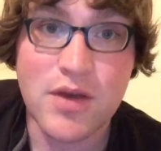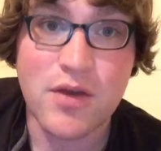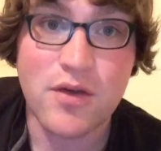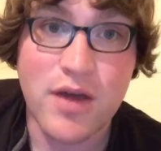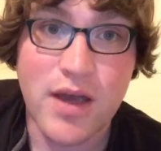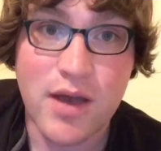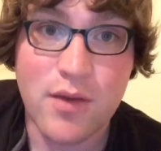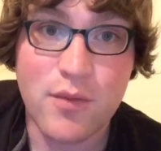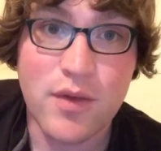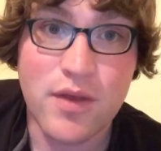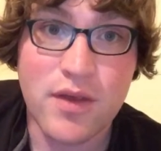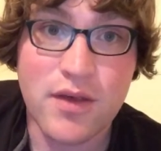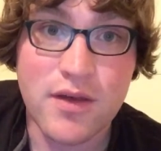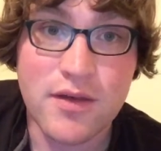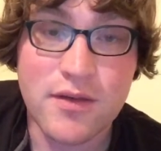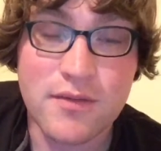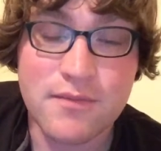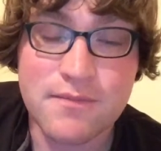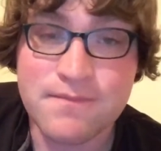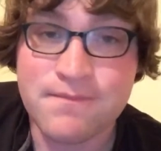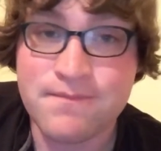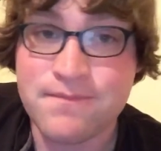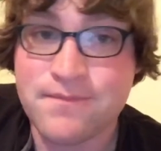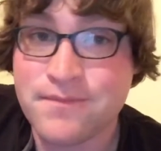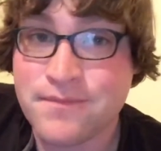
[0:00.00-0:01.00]
okay with it.
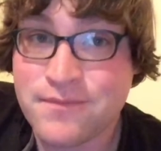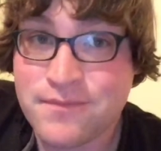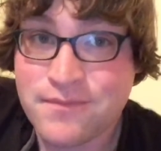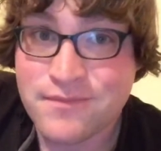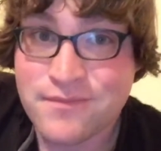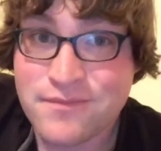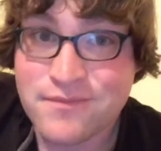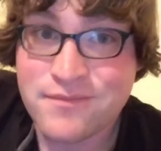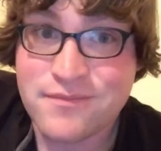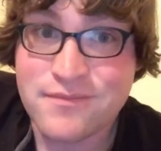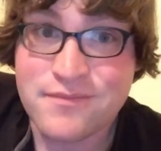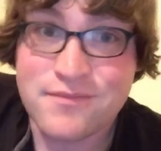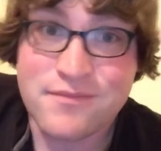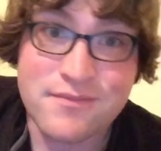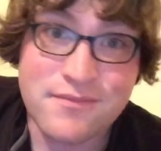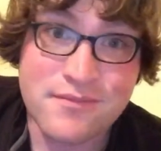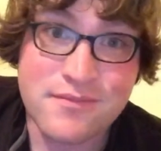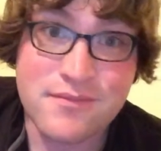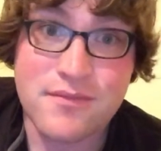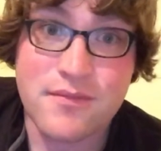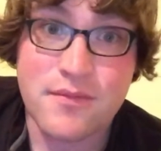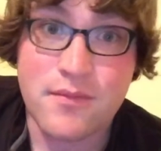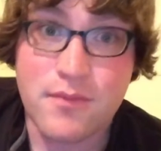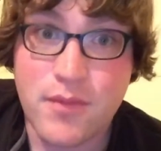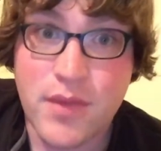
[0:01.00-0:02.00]

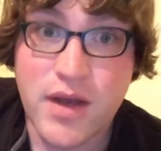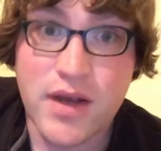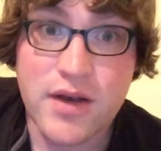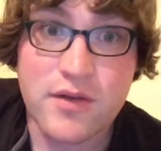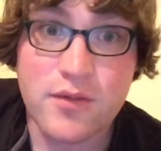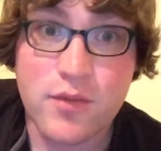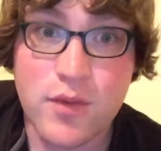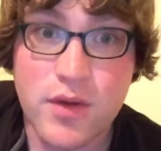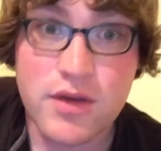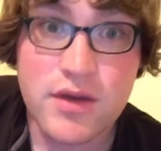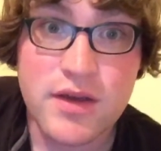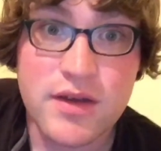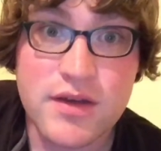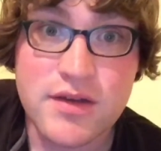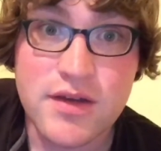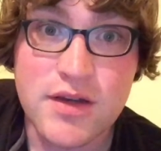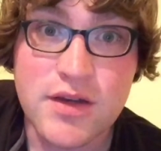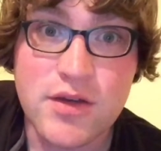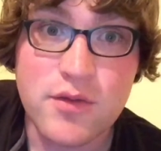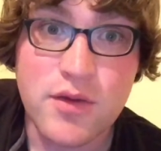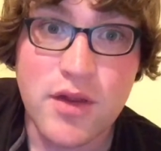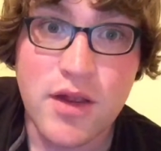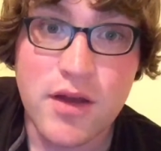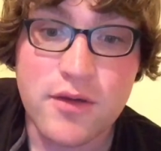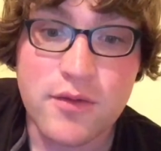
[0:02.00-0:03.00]
Might as well
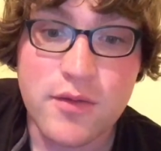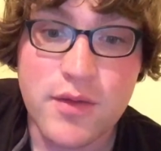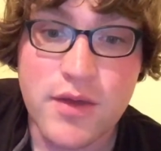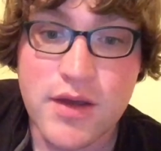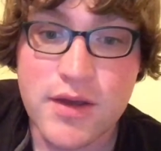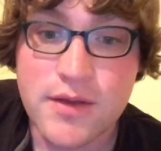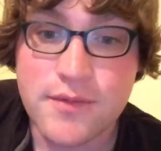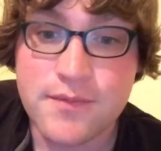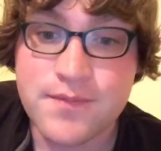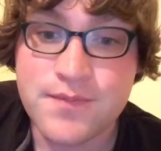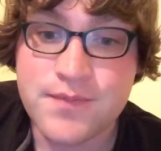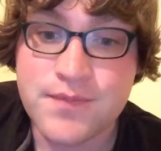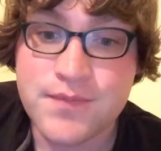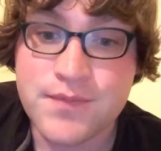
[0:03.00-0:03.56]
continue along with it.